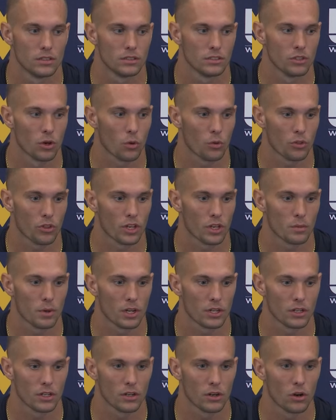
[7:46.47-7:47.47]
don't think
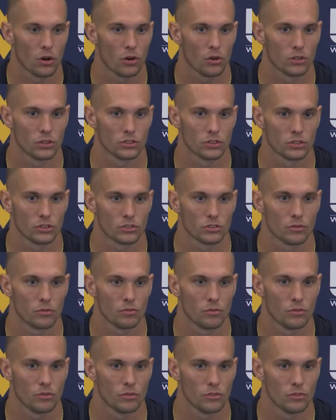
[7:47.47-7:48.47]
about it at all and just
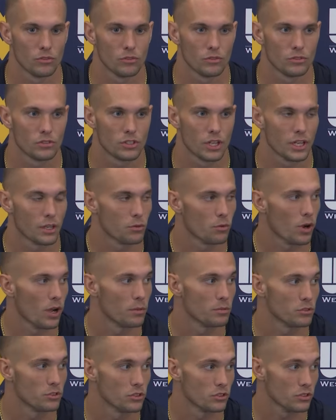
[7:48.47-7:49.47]
take
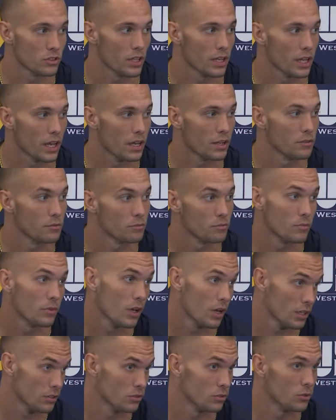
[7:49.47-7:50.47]
reps just like I
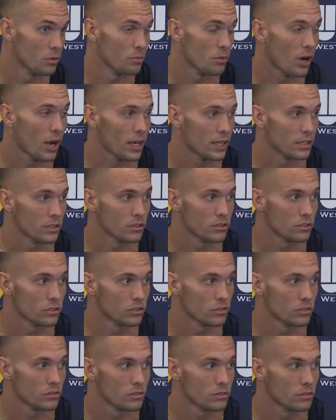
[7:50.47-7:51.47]
do in practice,
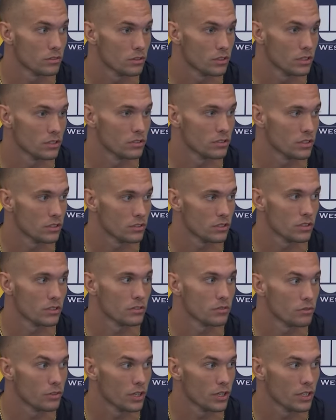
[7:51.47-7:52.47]
just
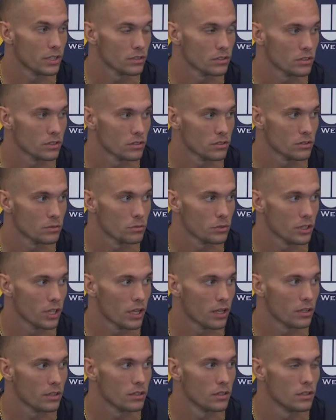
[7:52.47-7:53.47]
consistent, very consistent with
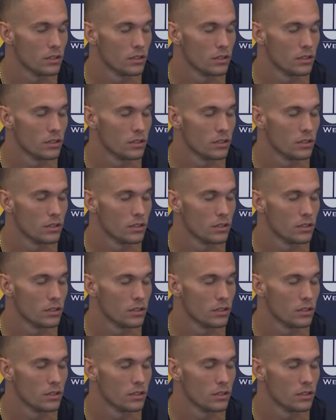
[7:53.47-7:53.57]
that.